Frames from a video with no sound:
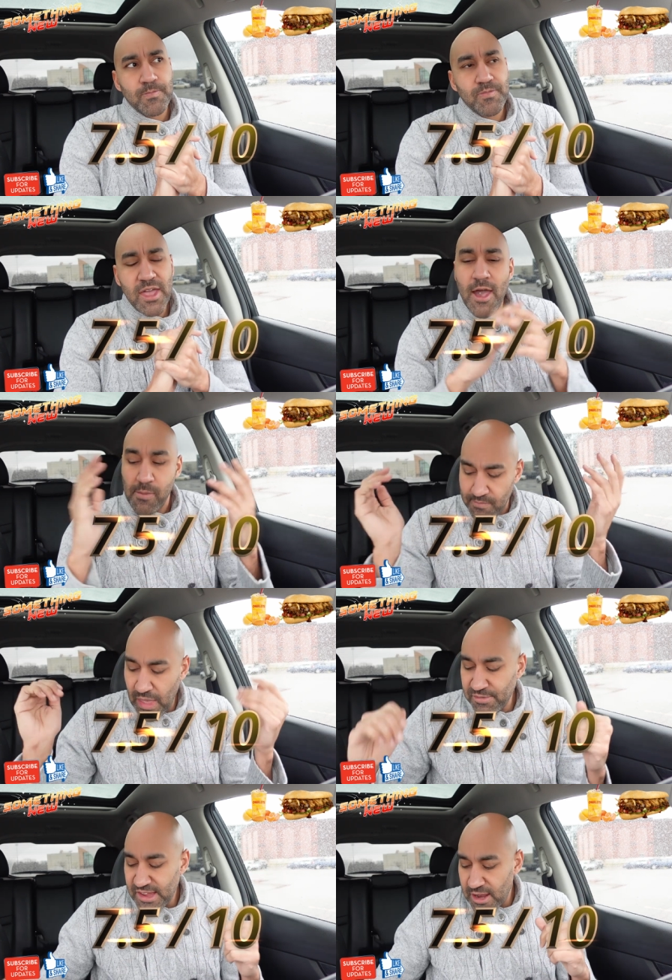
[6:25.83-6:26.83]
Yeah,
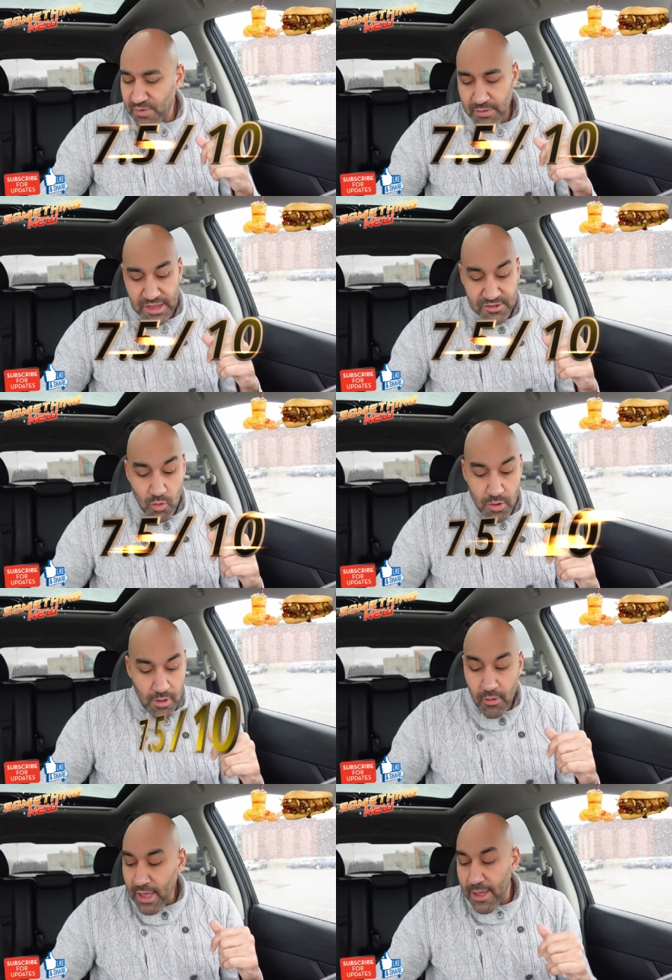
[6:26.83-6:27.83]
I'm satisfied with that score.
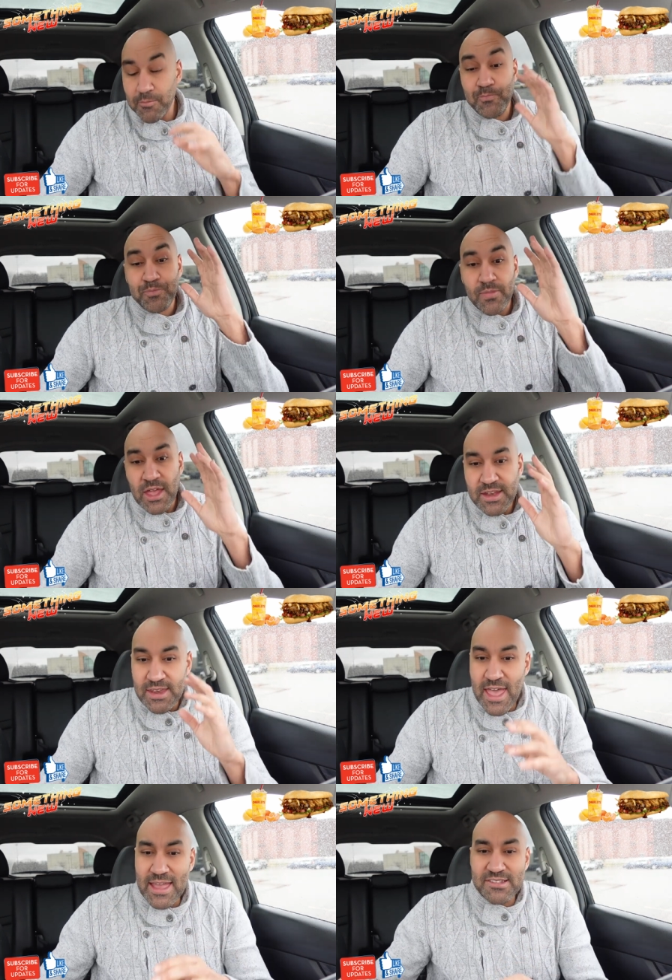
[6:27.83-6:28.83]
Okay,
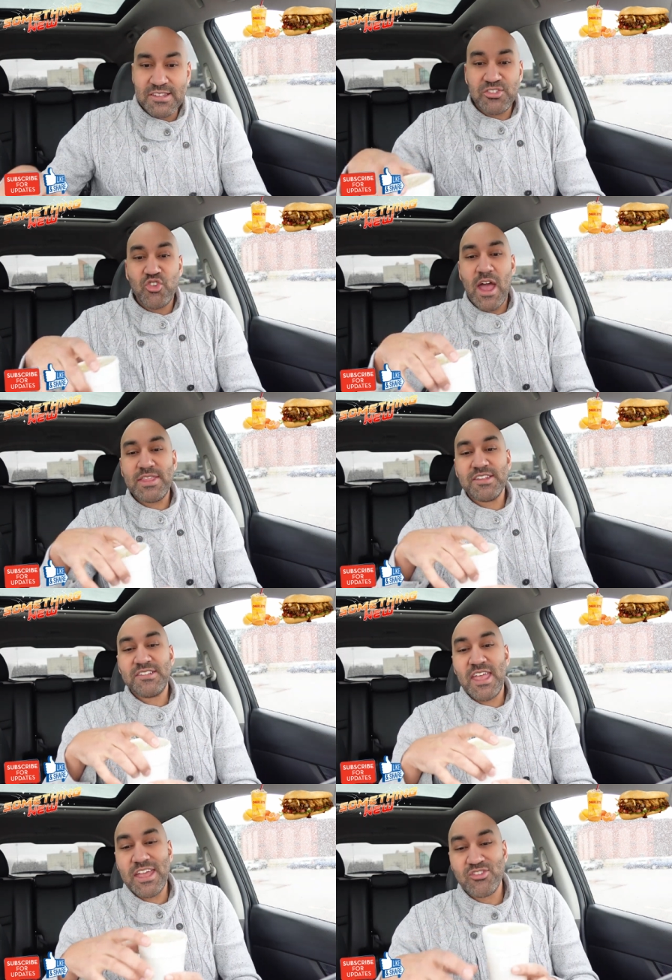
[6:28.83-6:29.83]
next, let's try this
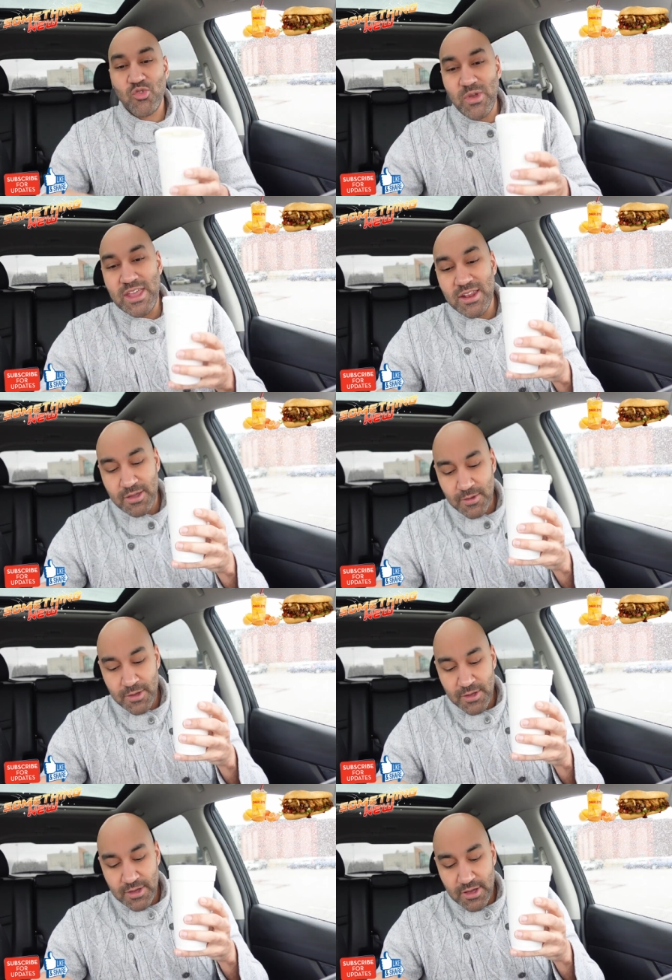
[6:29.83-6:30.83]
tangerine.
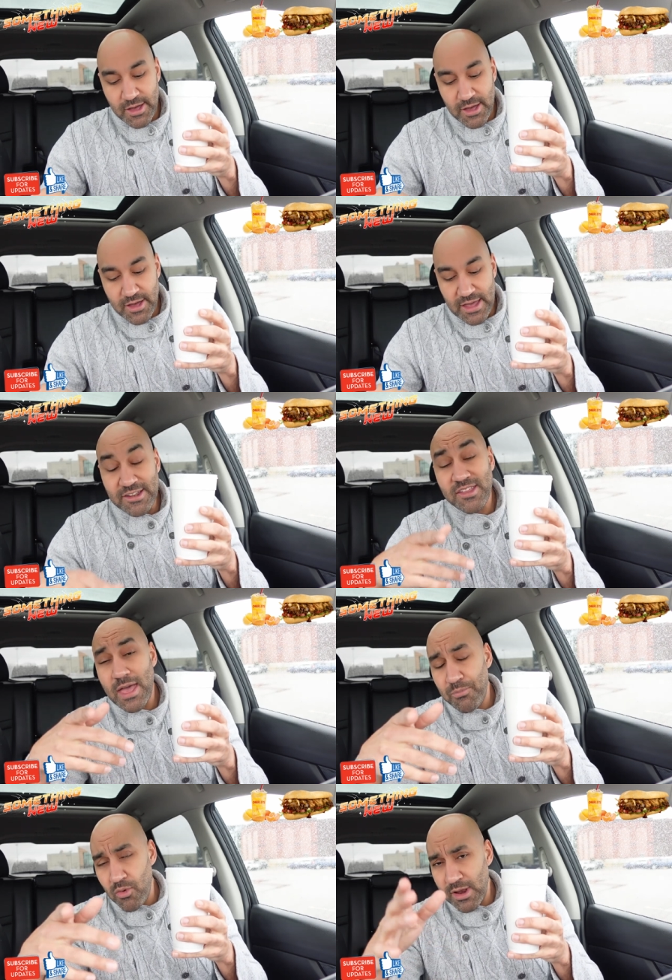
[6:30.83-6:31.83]
Uh, and to
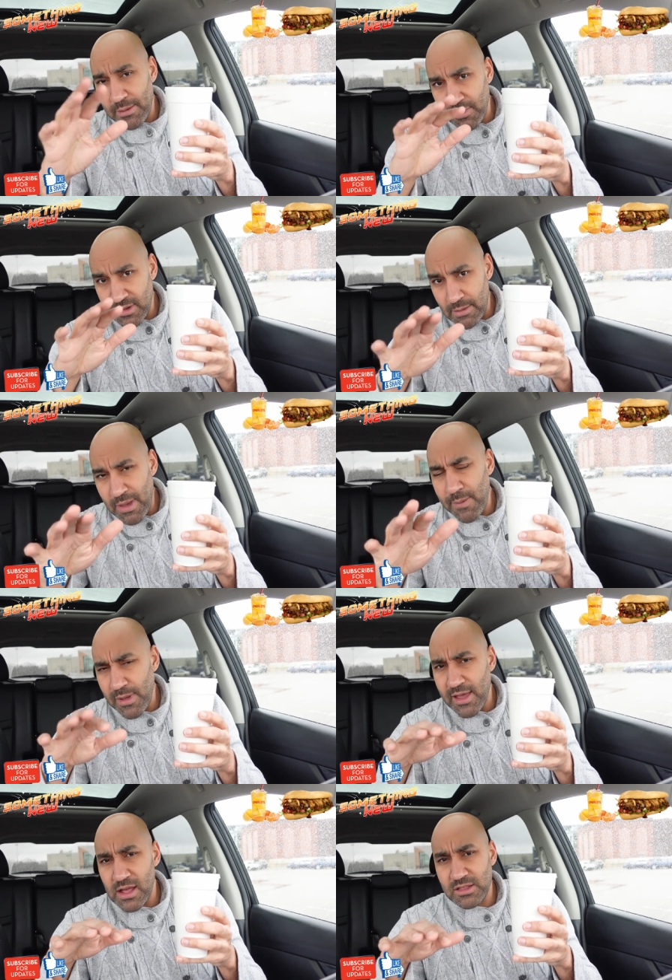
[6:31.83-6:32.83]
that point, I'm, I'm happy
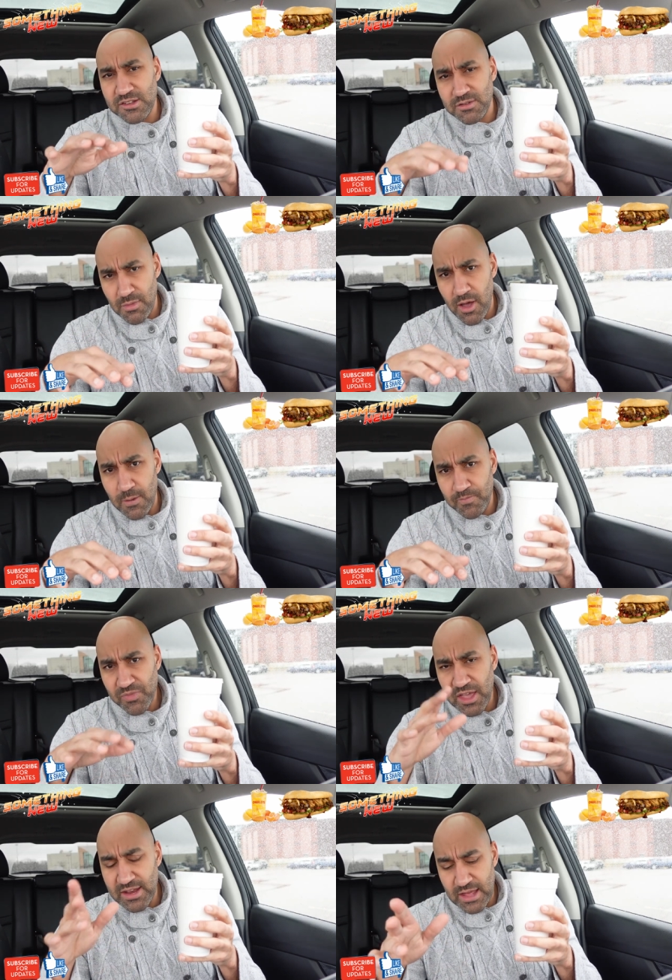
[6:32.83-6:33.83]
I got the small
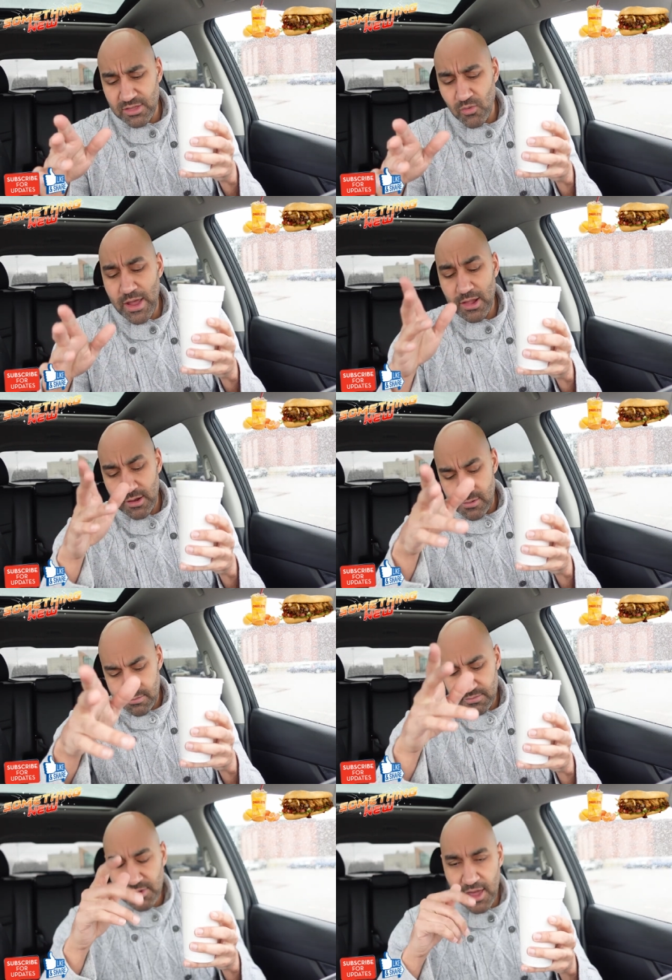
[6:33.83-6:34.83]
and not the regular,
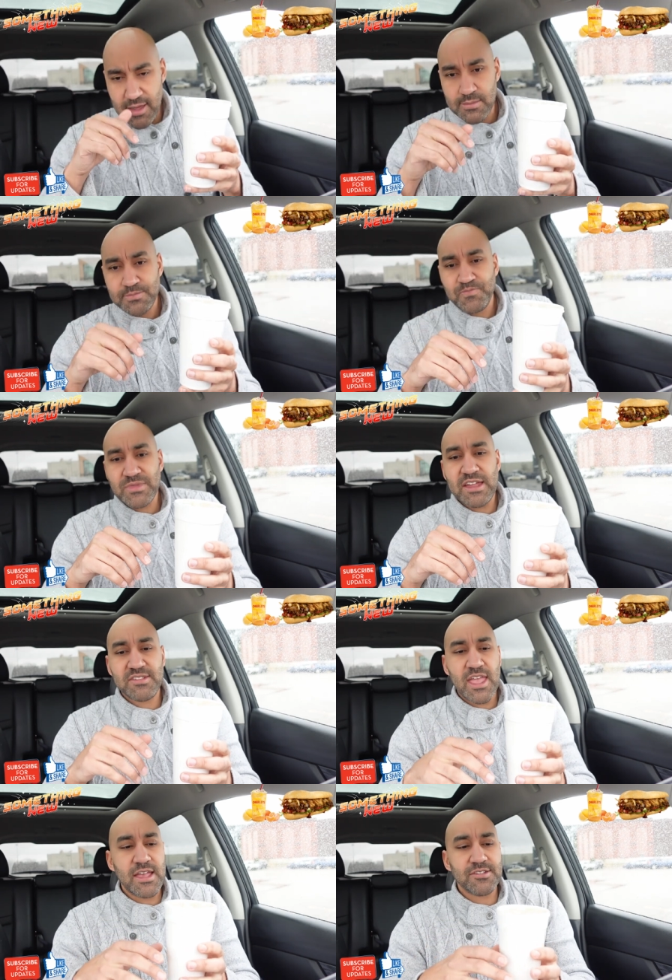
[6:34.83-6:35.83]
okay? That's
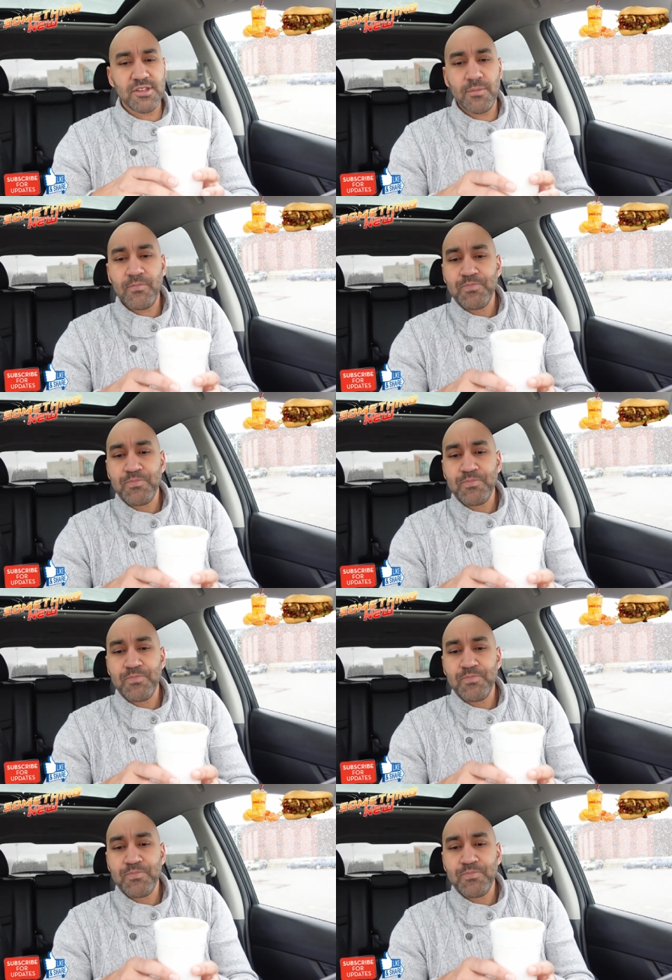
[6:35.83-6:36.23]
the answer.